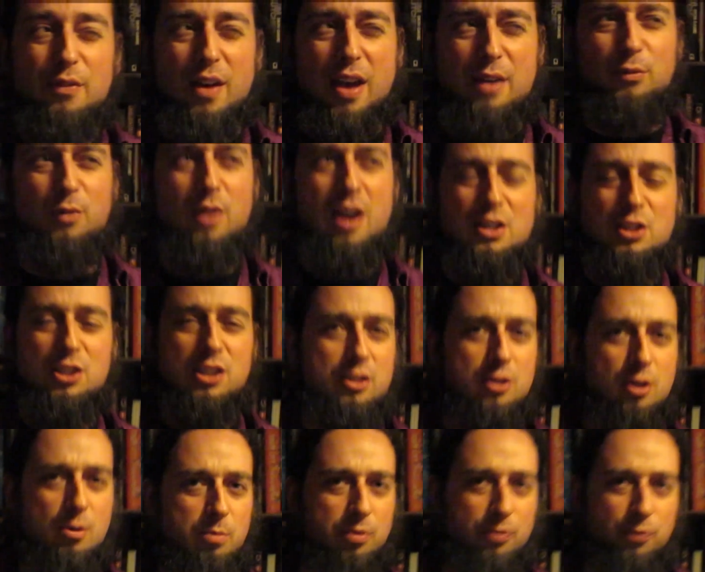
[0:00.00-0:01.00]
I've ever actually
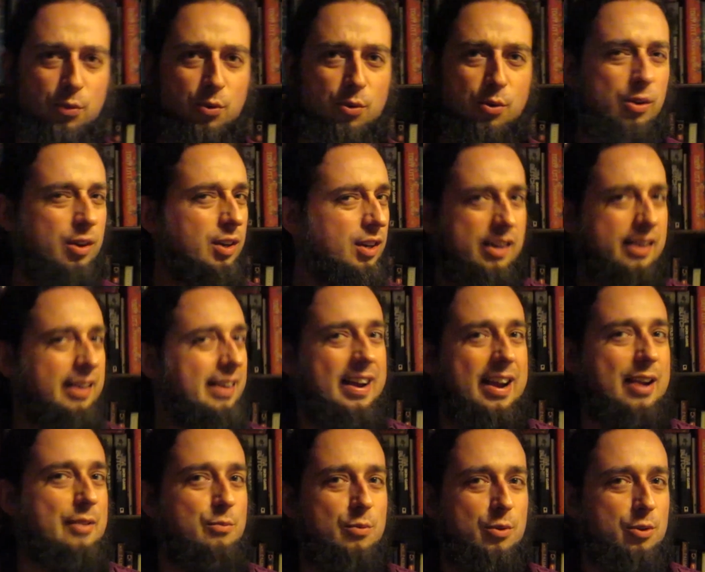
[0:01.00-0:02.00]
done before.
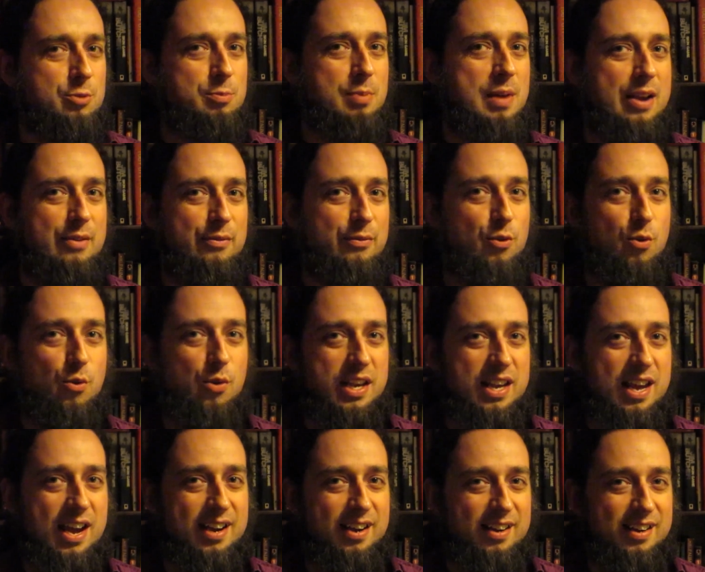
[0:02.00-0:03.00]
Even when I was playing
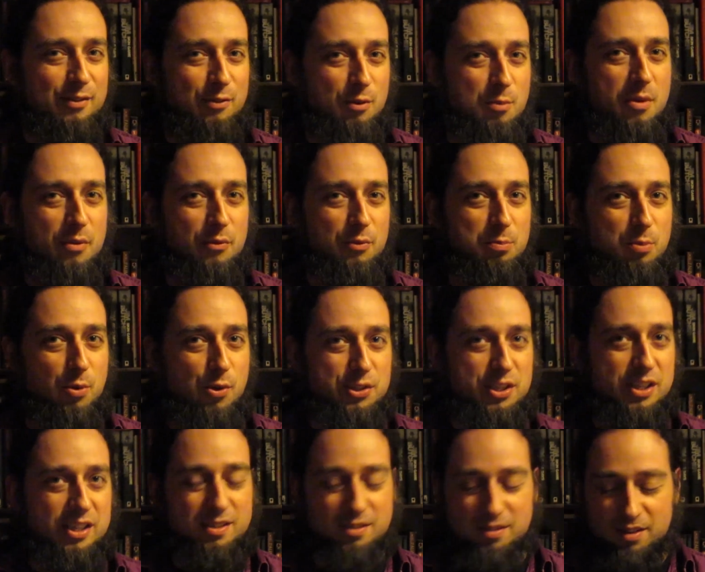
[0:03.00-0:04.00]
40k, I never bothered
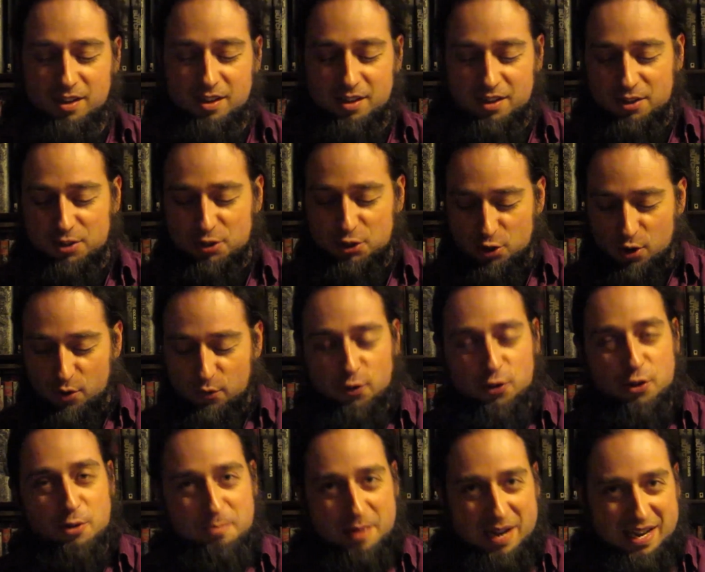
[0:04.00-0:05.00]
putting stuff
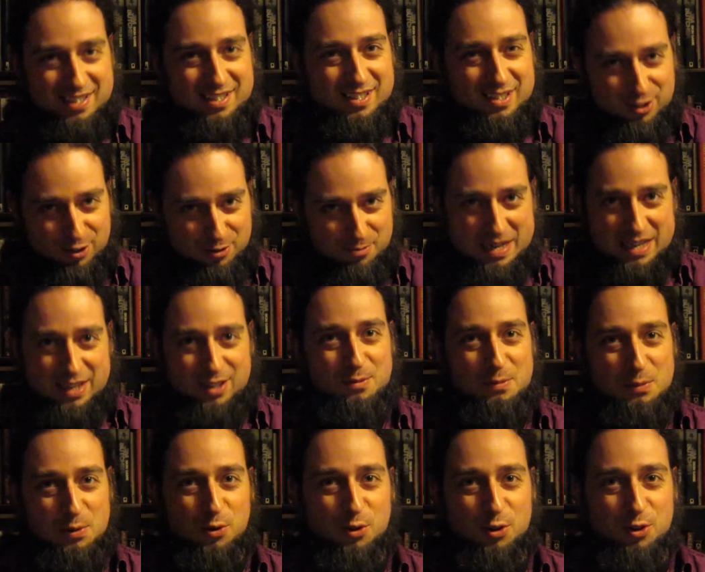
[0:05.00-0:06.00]
on the bases to make
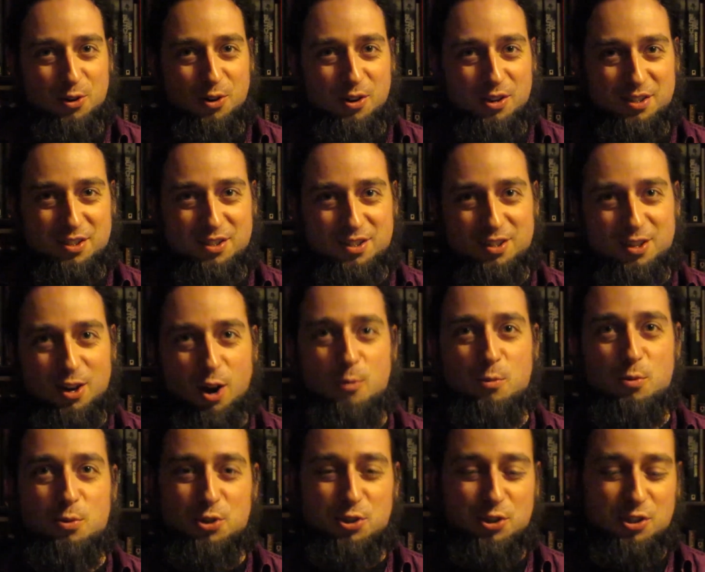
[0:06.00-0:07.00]
them look nice. I
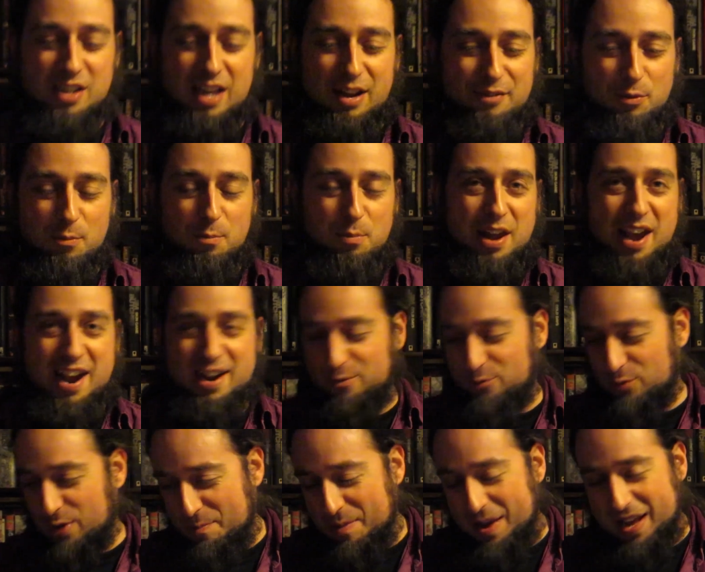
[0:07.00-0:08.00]
was just left them plain
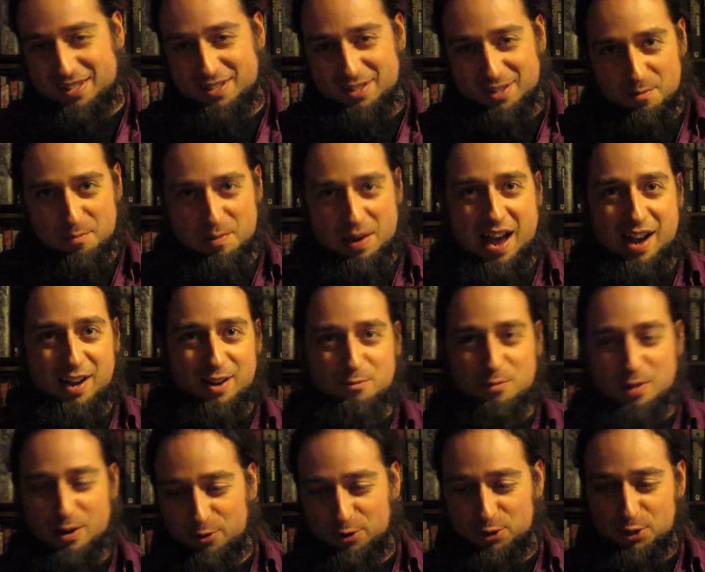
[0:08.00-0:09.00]
and repainted the black
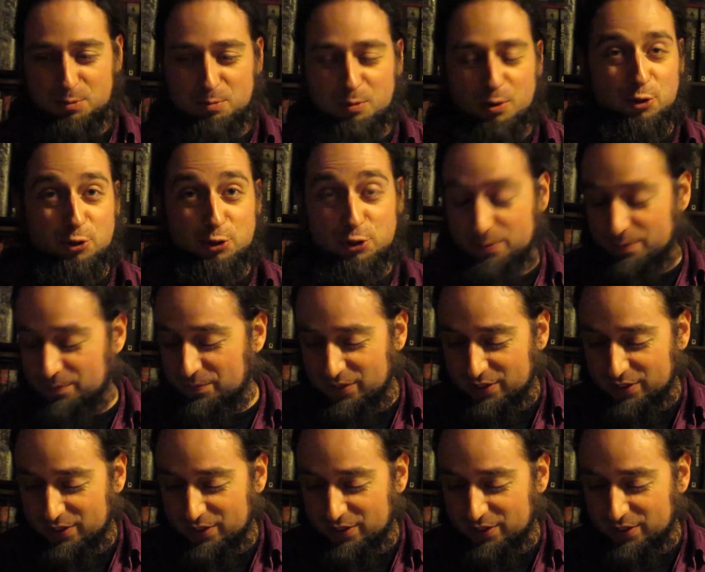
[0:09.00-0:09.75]
where I'd splodged.